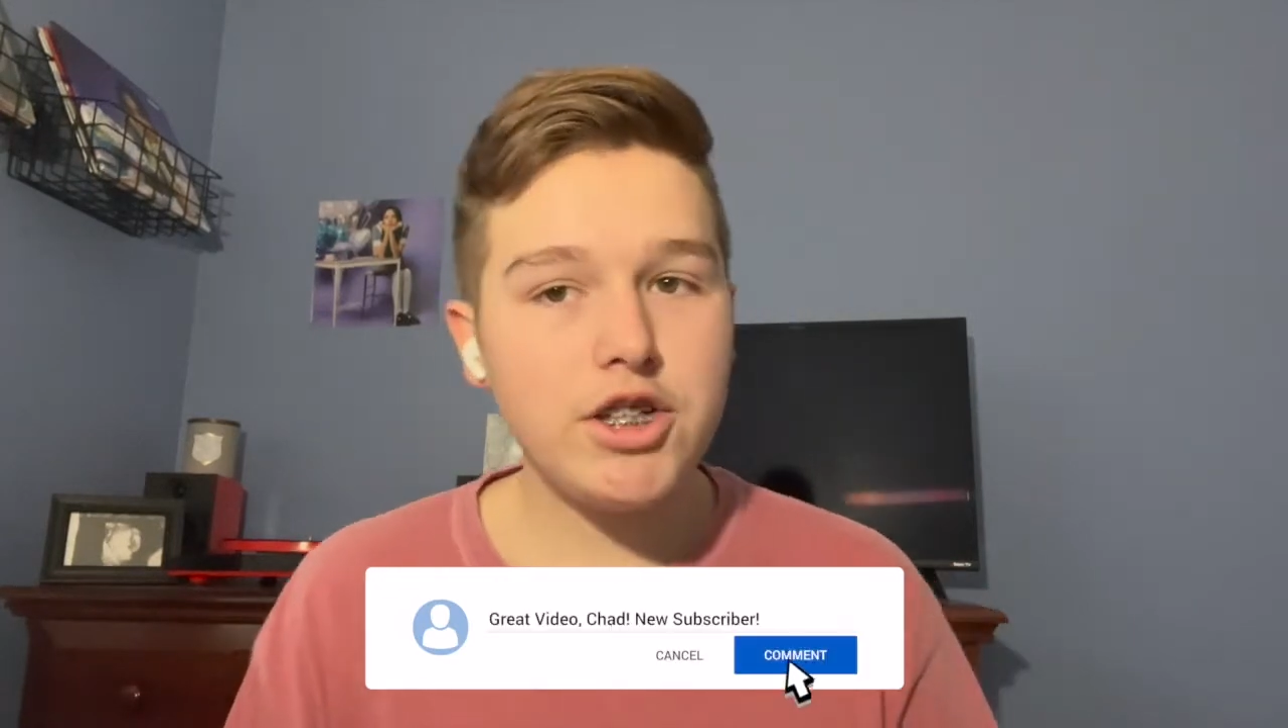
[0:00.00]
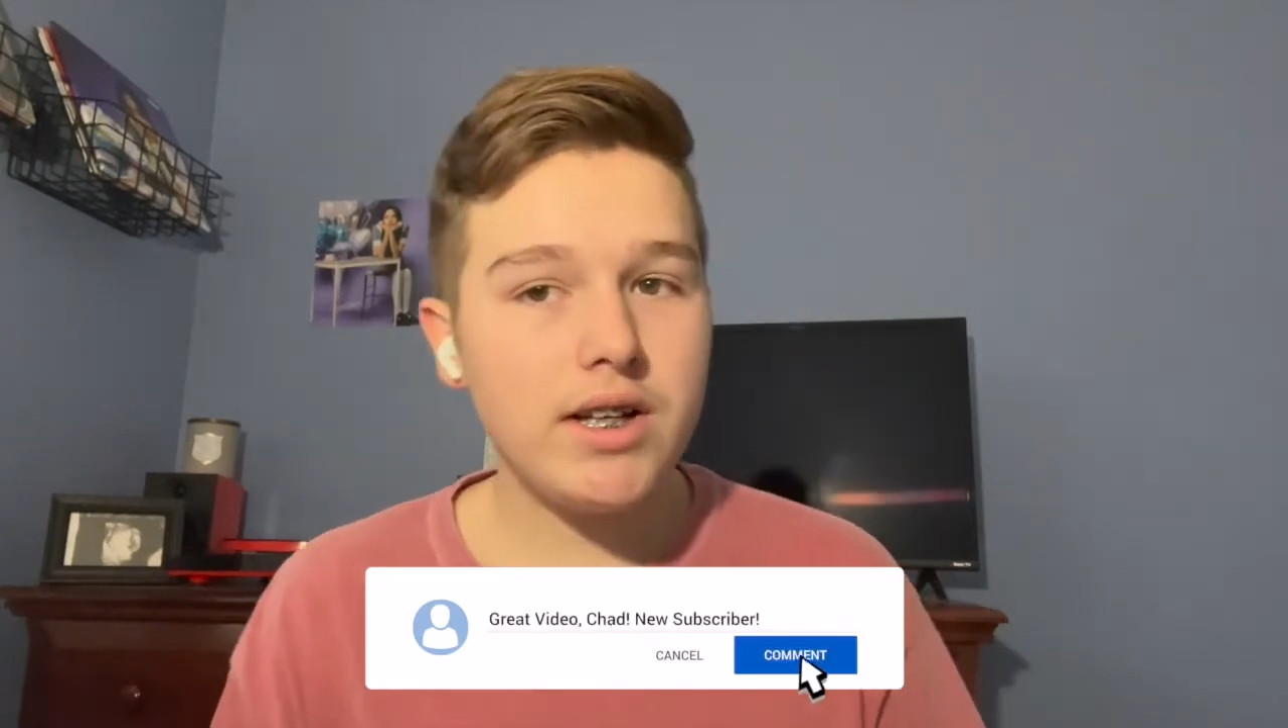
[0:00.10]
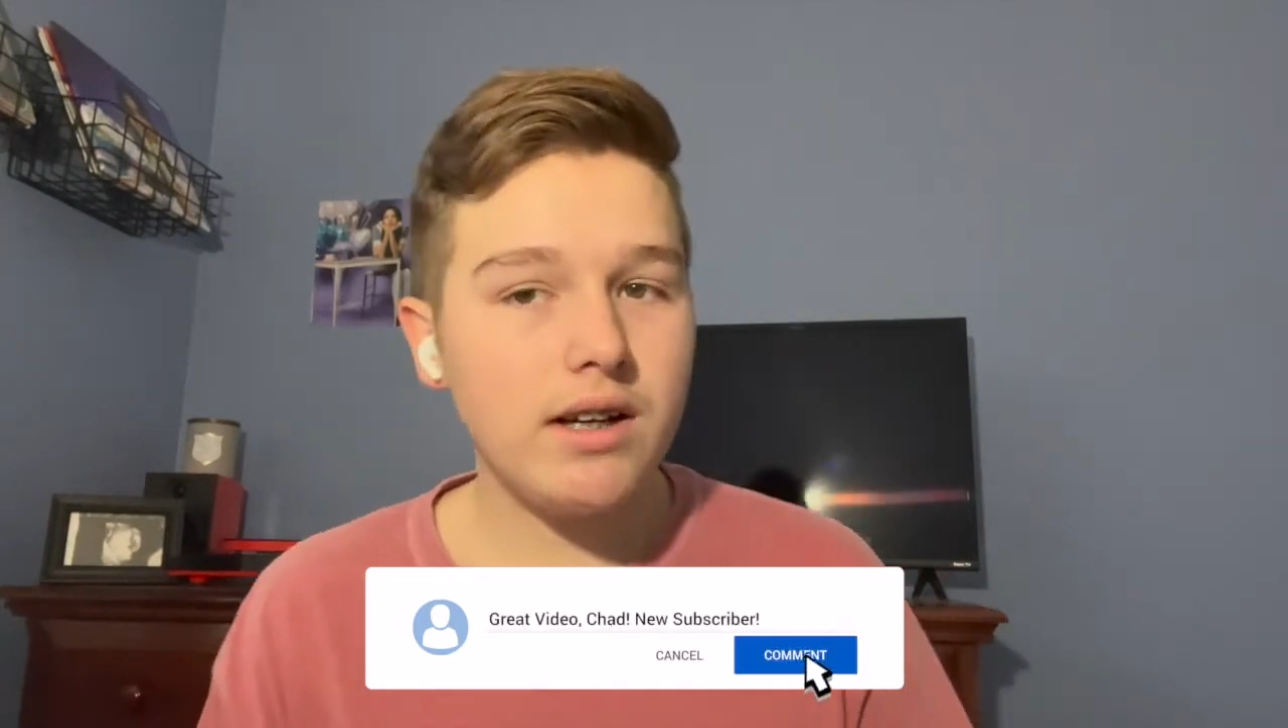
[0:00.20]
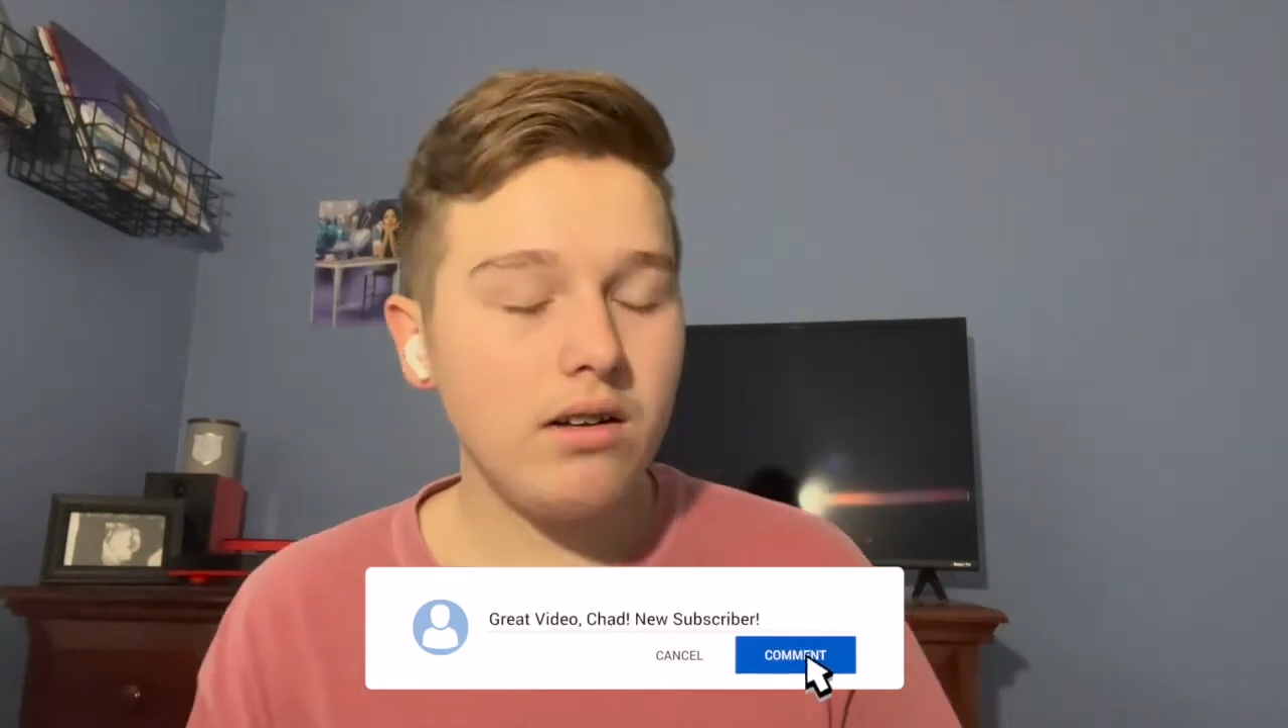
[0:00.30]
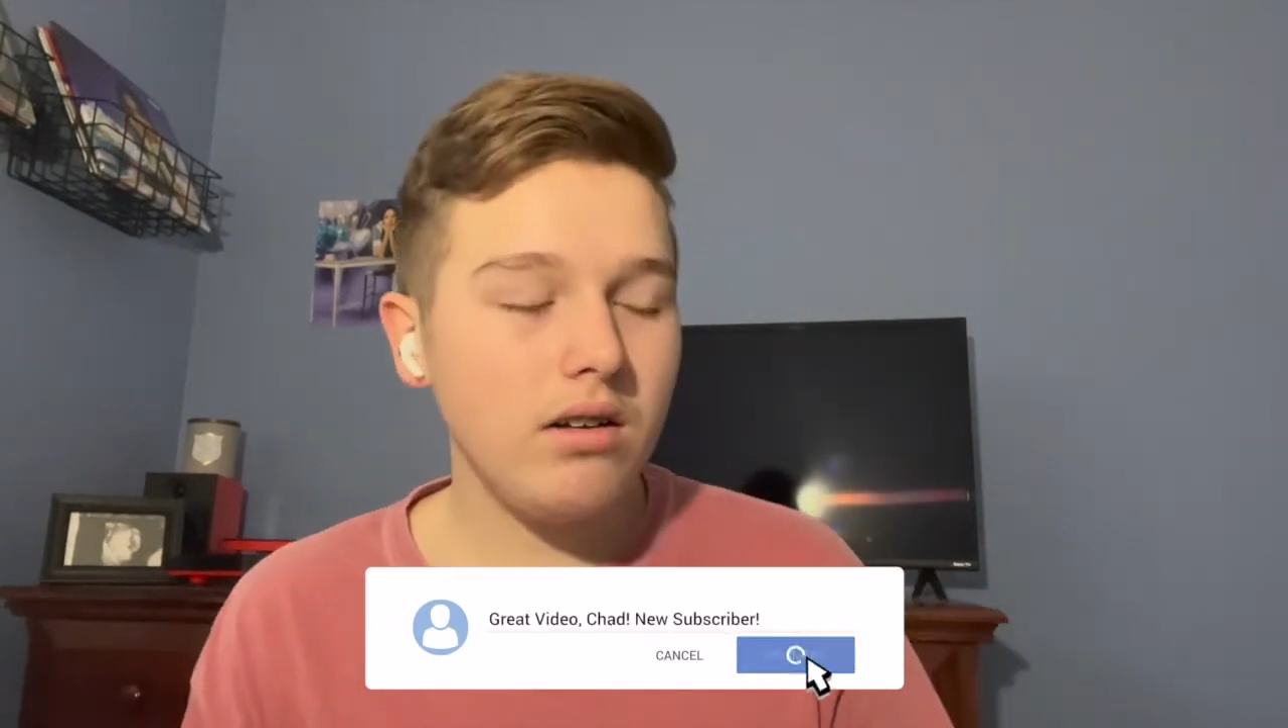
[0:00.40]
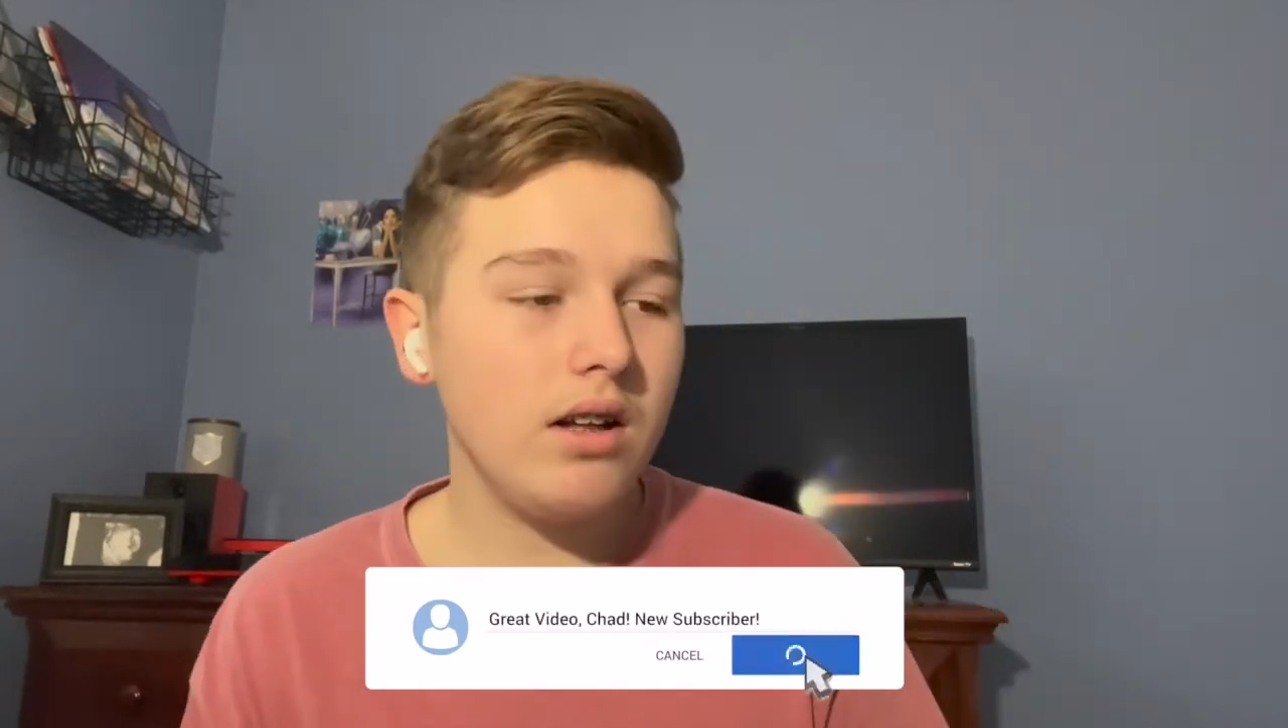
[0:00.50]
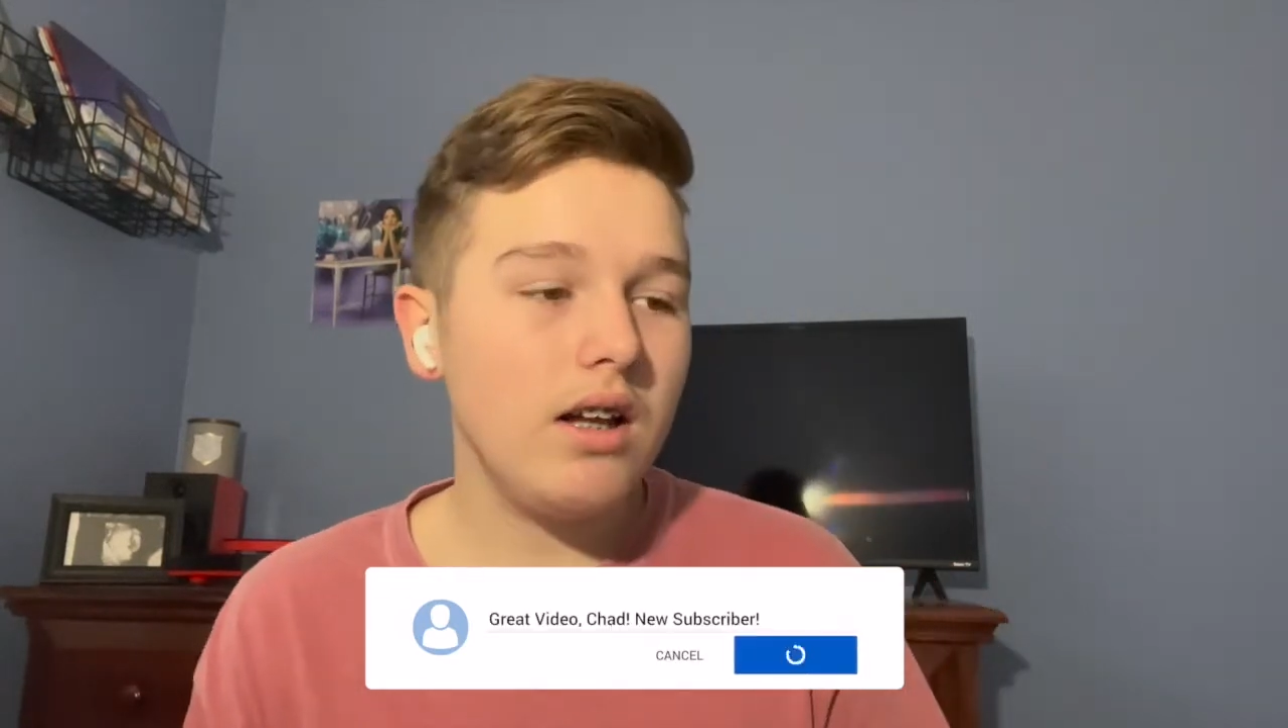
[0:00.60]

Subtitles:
channel,